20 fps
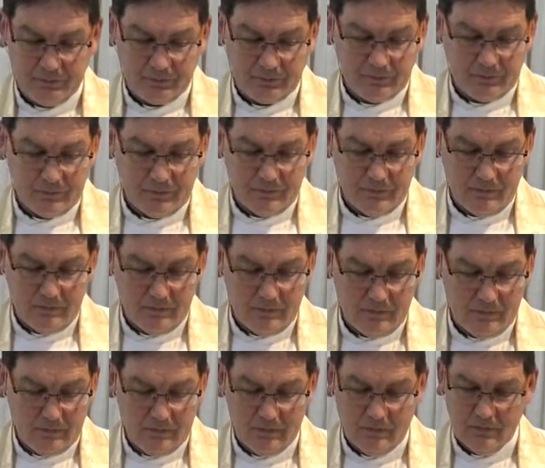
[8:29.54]

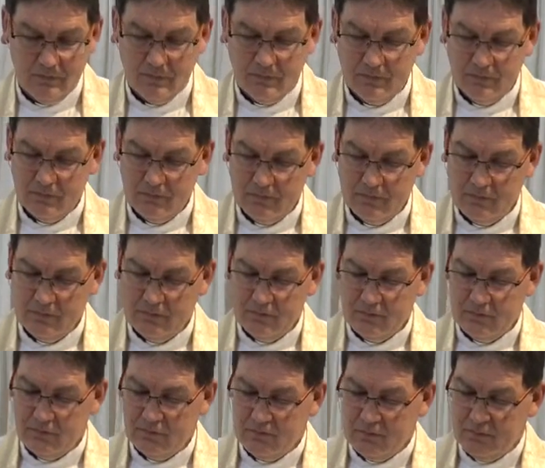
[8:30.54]

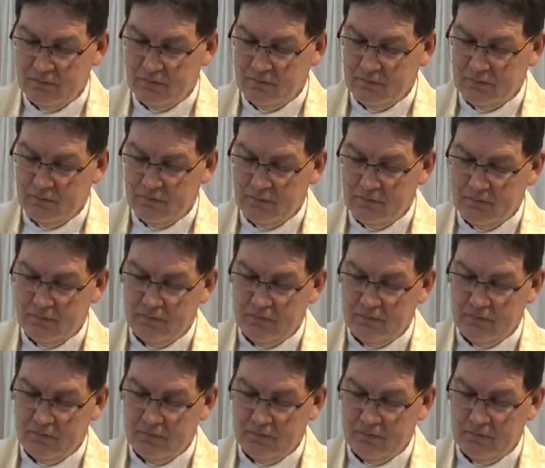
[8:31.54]
No one is speaking in this clip.